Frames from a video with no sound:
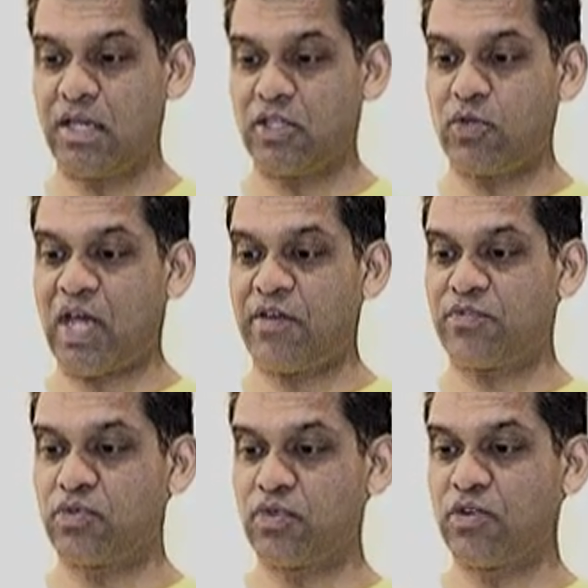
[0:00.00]
you
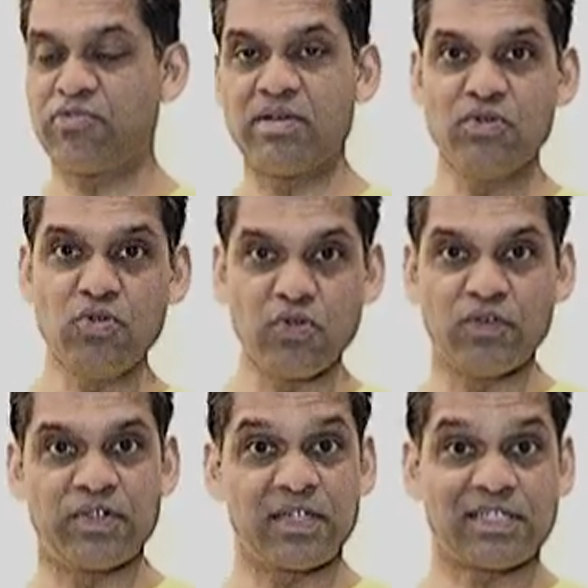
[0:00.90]
have to
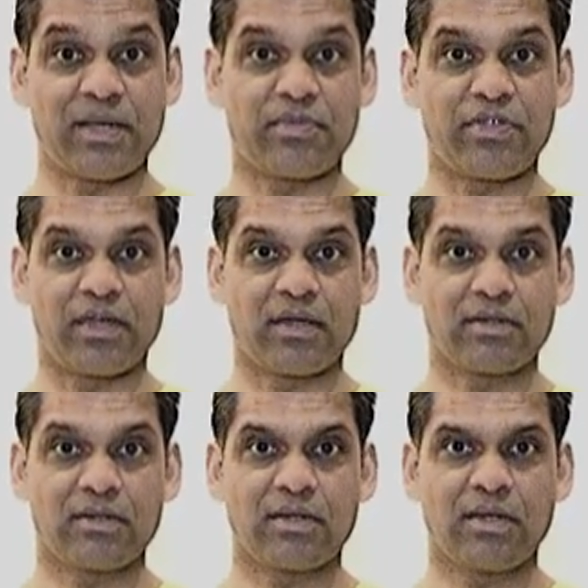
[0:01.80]
remove something.
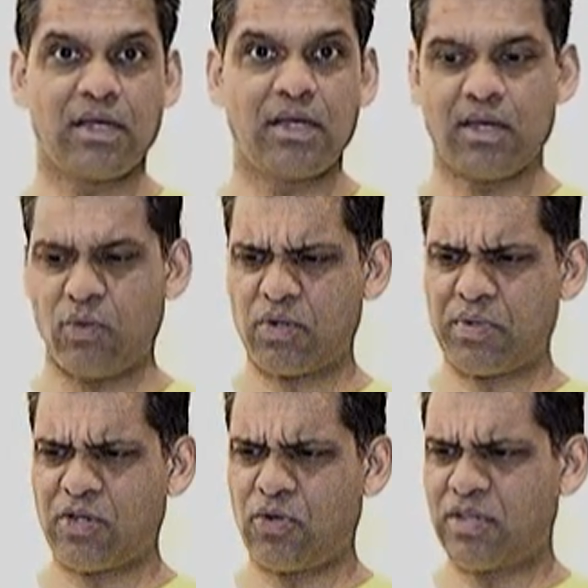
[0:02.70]
What do
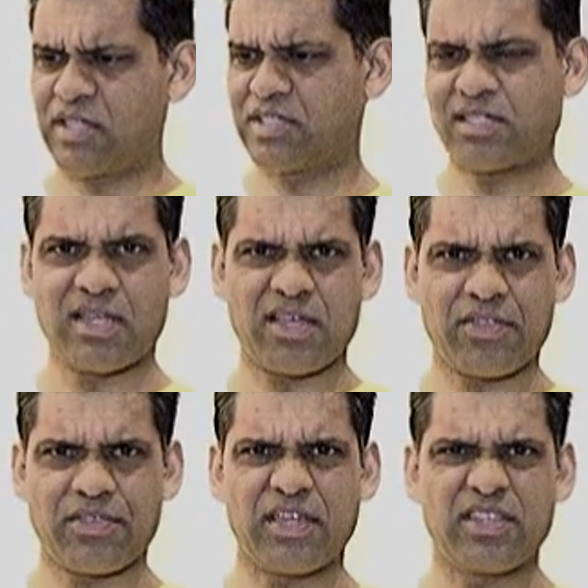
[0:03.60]
we call this
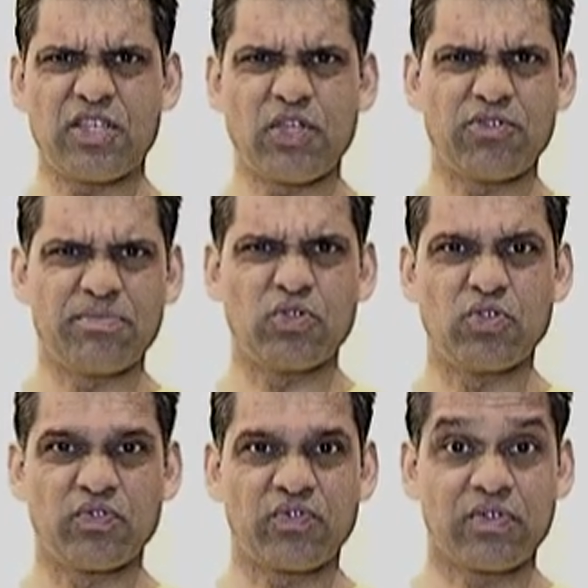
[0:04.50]
thing that you
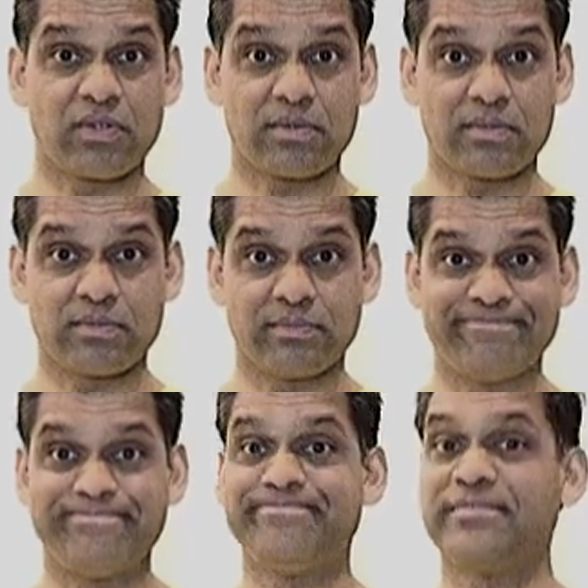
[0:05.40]
remove?
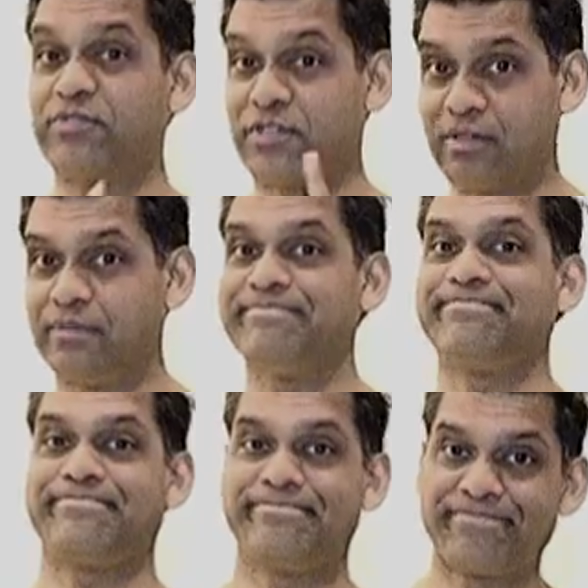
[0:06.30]
Difficult.
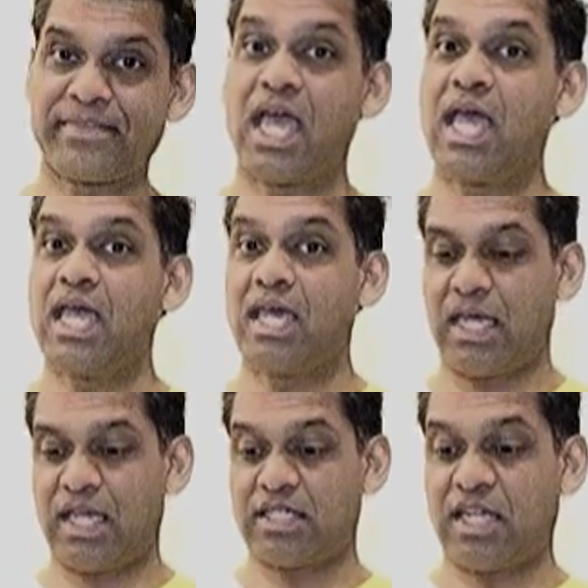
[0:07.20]

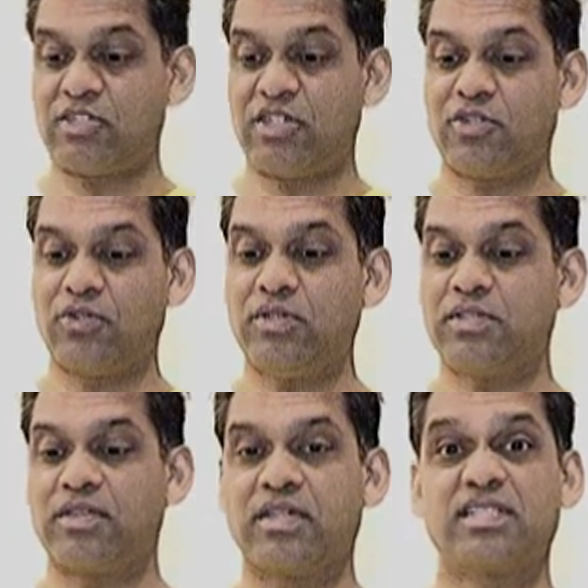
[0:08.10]
It's actually
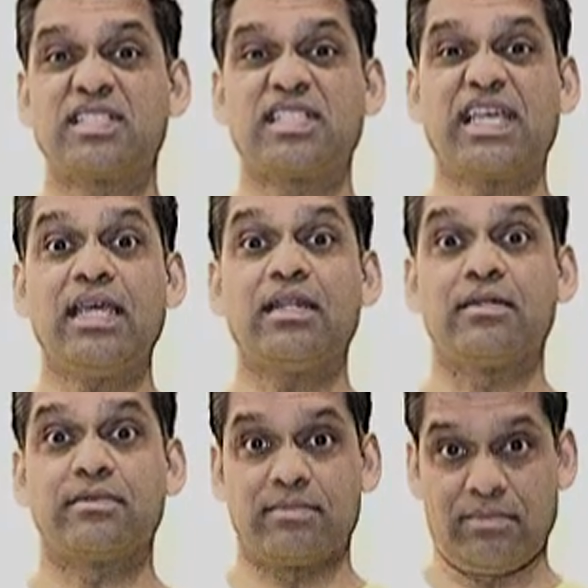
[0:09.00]
called the
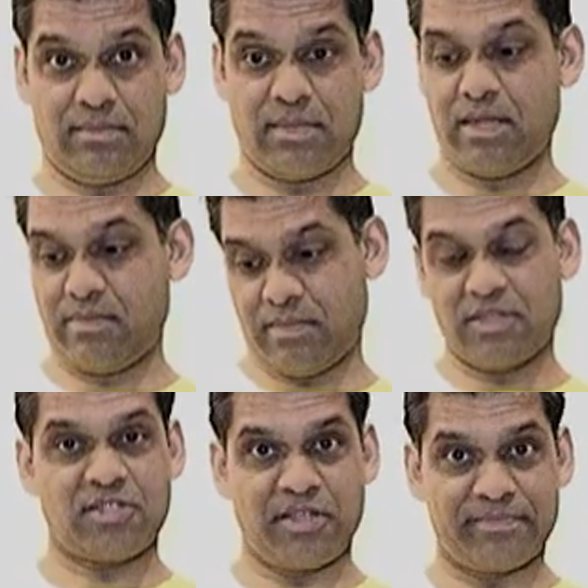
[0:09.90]
skin. Yeah, the
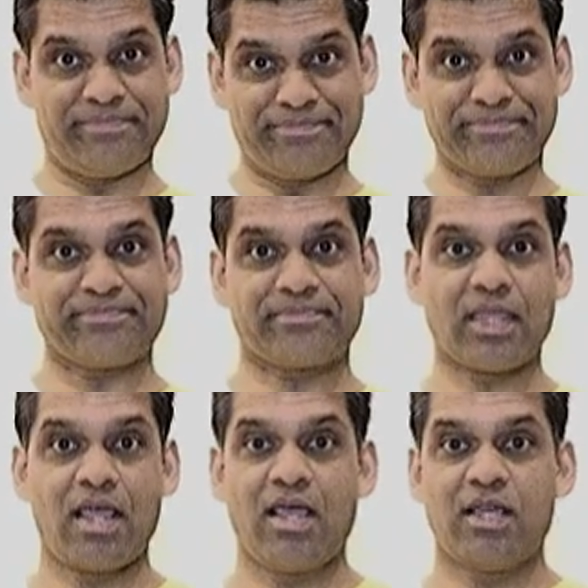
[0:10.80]
skin.
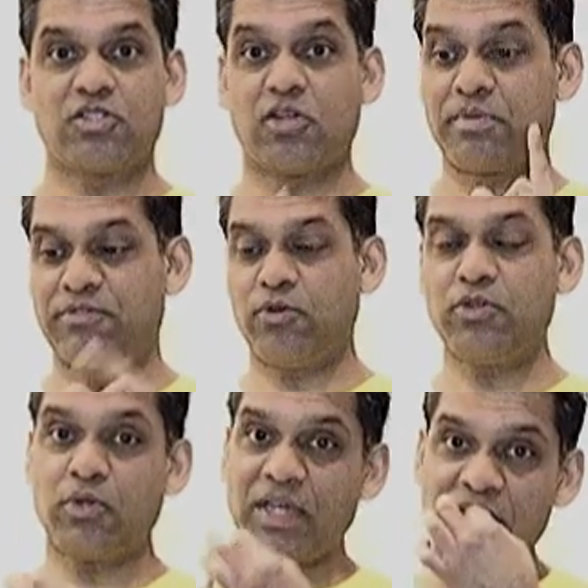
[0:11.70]
So before
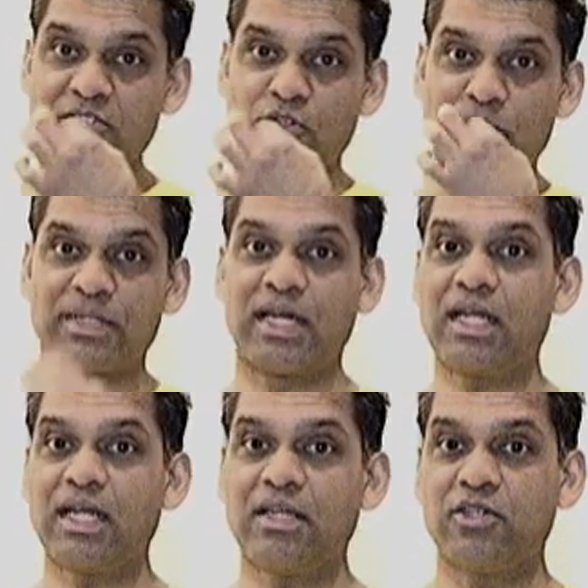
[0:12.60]
you eat your
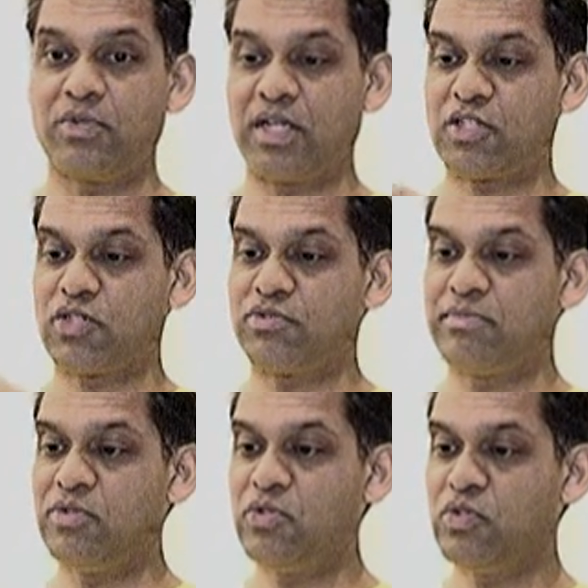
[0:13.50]
banana, you need to
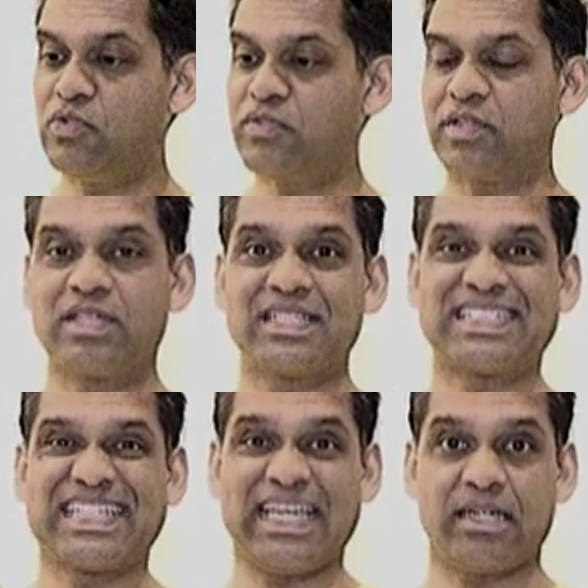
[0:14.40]
remove the
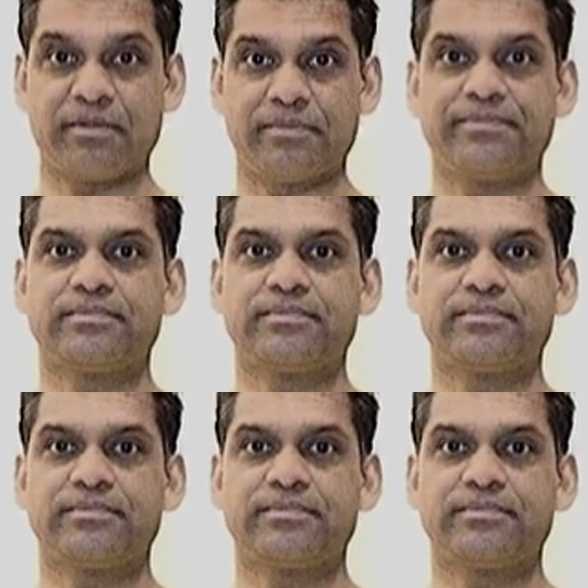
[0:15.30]
skin.